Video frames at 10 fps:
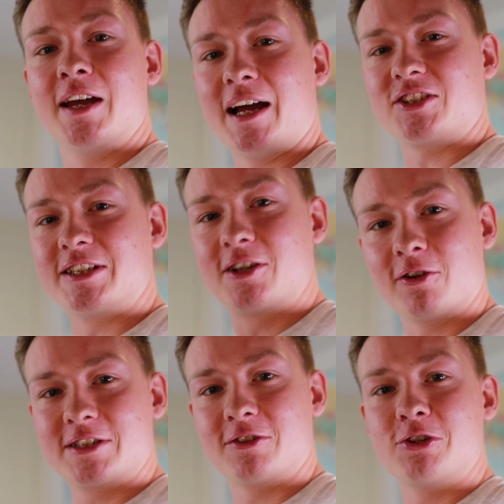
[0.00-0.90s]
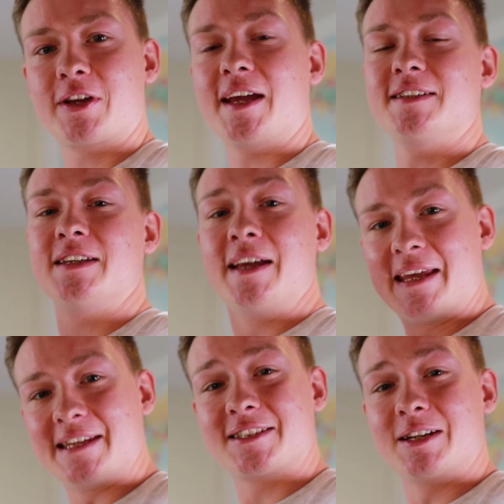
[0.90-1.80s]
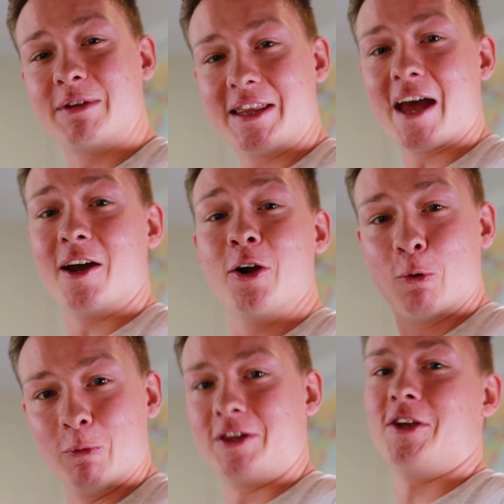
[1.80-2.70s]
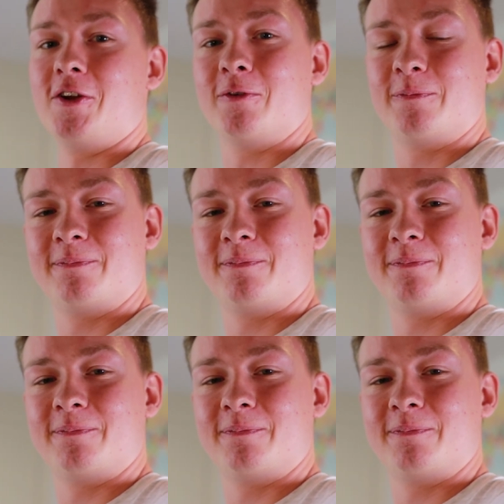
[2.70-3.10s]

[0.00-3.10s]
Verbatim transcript: Actually, God is on your case. He is going to be there with you.